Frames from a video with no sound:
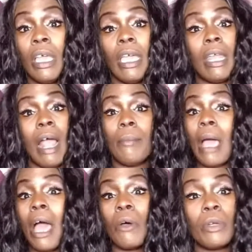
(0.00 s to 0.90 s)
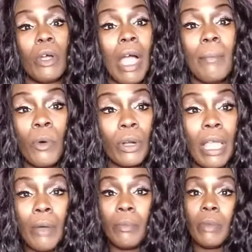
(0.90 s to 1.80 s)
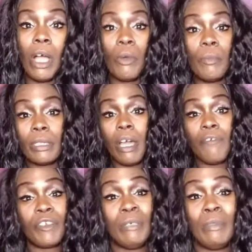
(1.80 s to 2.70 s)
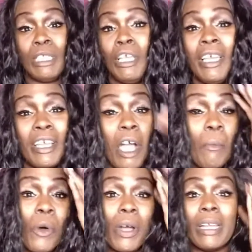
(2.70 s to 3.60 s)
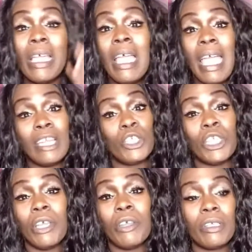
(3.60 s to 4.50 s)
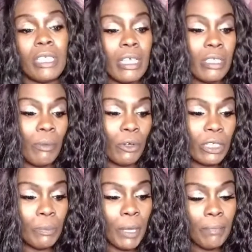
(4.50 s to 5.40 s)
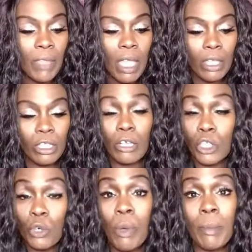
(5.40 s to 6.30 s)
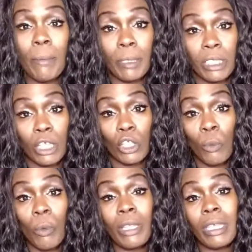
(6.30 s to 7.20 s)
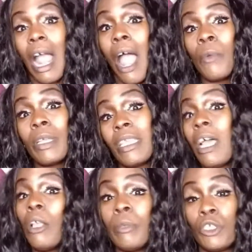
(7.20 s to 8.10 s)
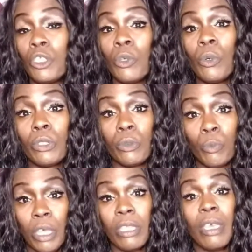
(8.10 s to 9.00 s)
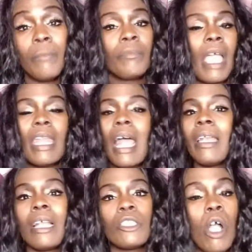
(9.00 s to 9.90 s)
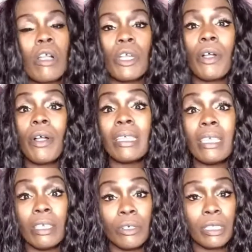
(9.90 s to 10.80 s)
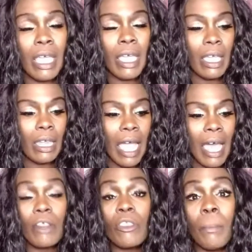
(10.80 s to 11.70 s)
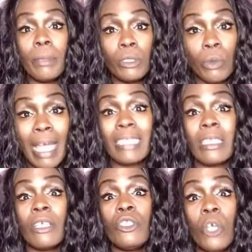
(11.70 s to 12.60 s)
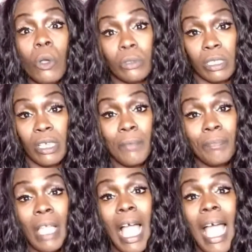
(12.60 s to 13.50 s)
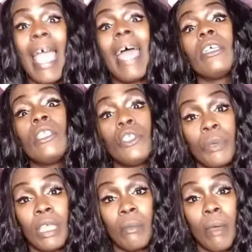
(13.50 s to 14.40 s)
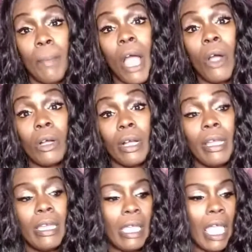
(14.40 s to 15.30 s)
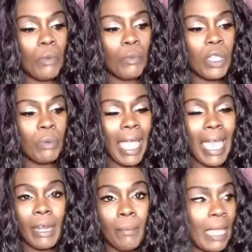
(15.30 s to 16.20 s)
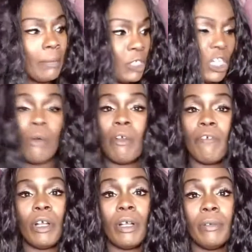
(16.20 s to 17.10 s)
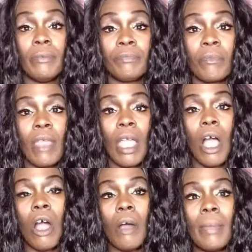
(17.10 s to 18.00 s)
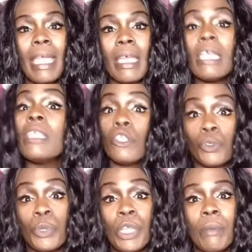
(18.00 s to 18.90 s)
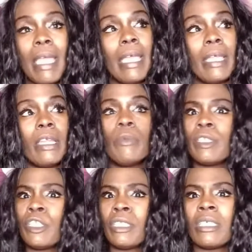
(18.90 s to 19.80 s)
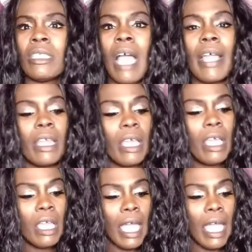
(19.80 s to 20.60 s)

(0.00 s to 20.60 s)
And I don't know, I borderline would love for them to come on and share their testimonies. But there are two women in particular, one that I went to elementary school with, and I had not talked to her in years. And out of the blue, as an adult, I had a dream about her, and we were at a baby shower for her and in the dream. And it was just exciting.